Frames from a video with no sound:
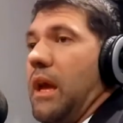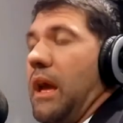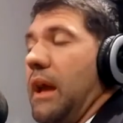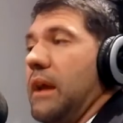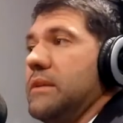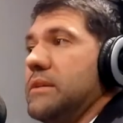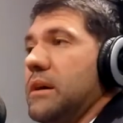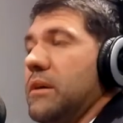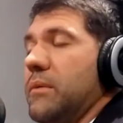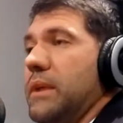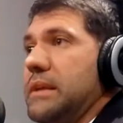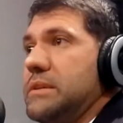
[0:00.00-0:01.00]
And uh,
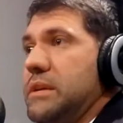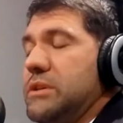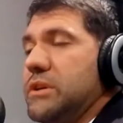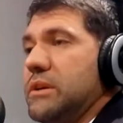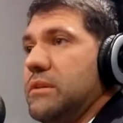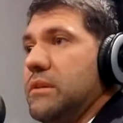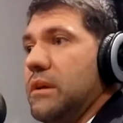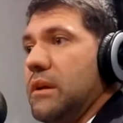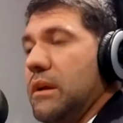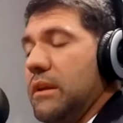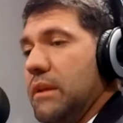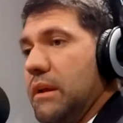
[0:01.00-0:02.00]
when I teach it
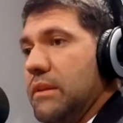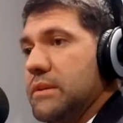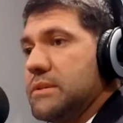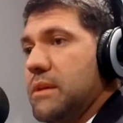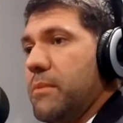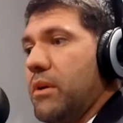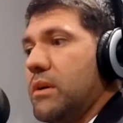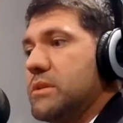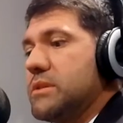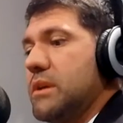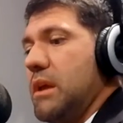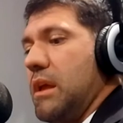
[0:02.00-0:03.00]
in the, in the
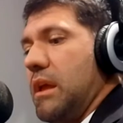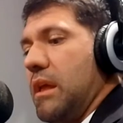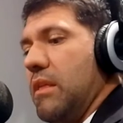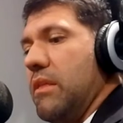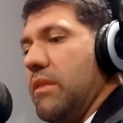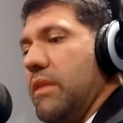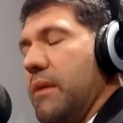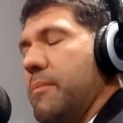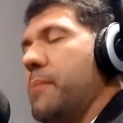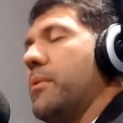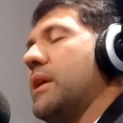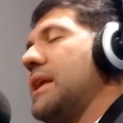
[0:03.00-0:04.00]
seminars, they,
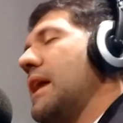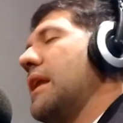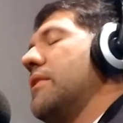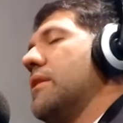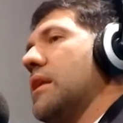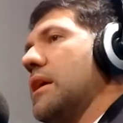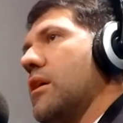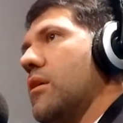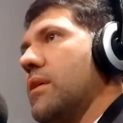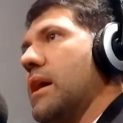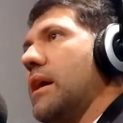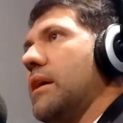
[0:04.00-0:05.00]
people get it. They're like,
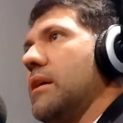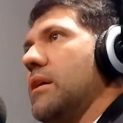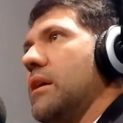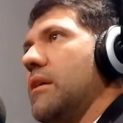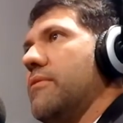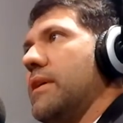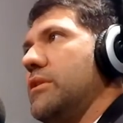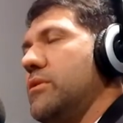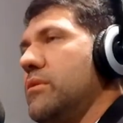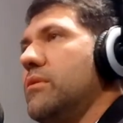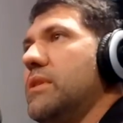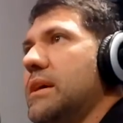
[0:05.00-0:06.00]
okay, if I
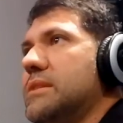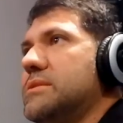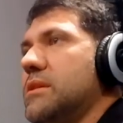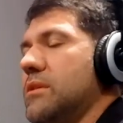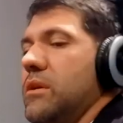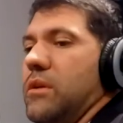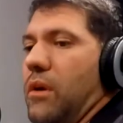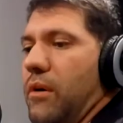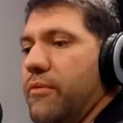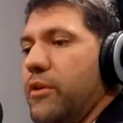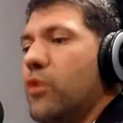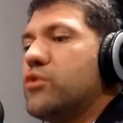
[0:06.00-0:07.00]
do this, uh, you know,
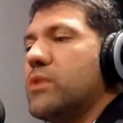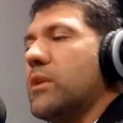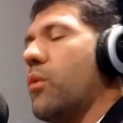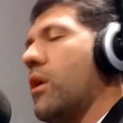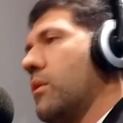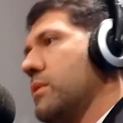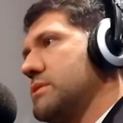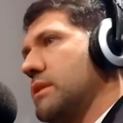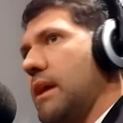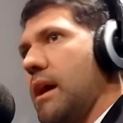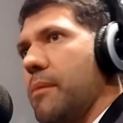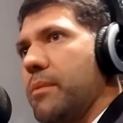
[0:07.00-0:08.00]
if you don't drink water, what's
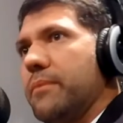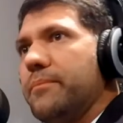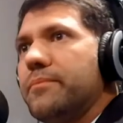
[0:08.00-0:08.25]
going to happen?